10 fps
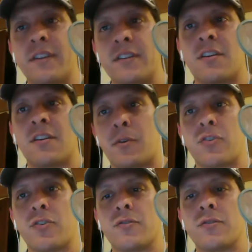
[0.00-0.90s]

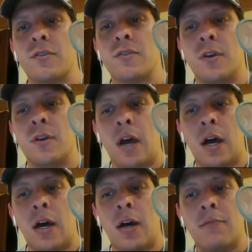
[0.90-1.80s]
commercials
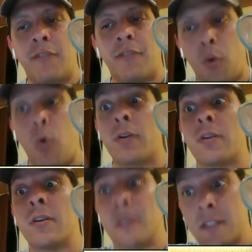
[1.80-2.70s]
for
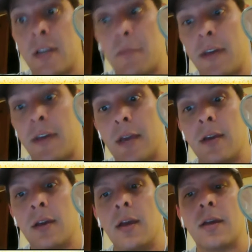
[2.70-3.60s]
something.
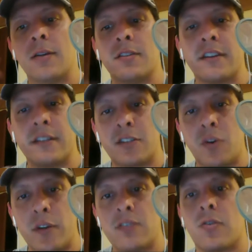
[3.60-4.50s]
Because look at Toy
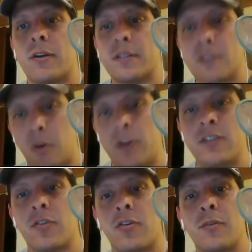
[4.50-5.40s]
Story. Toy
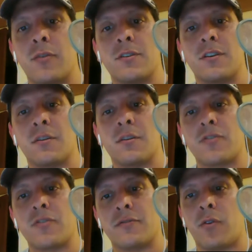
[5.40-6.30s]
Story was a commercial
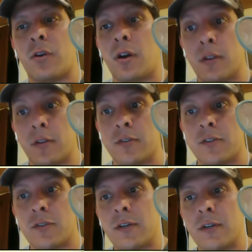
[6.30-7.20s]
for all those
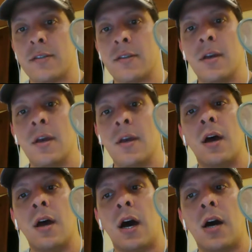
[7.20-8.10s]
toys.
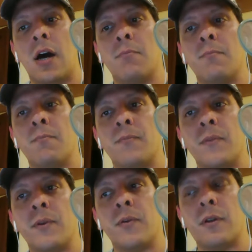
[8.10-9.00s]
I
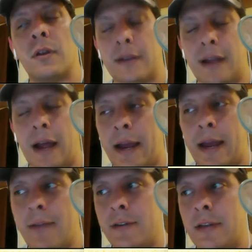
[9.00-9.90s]
have
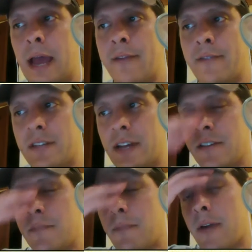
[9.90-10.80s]
an advertising
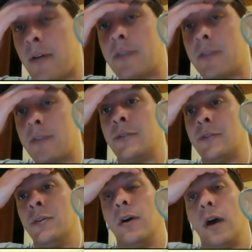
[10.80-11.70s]
background too,
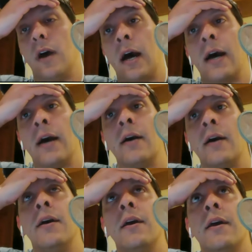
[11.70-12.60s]

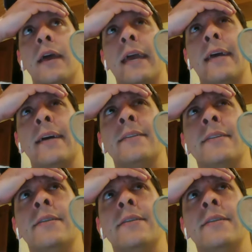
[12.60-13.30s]
and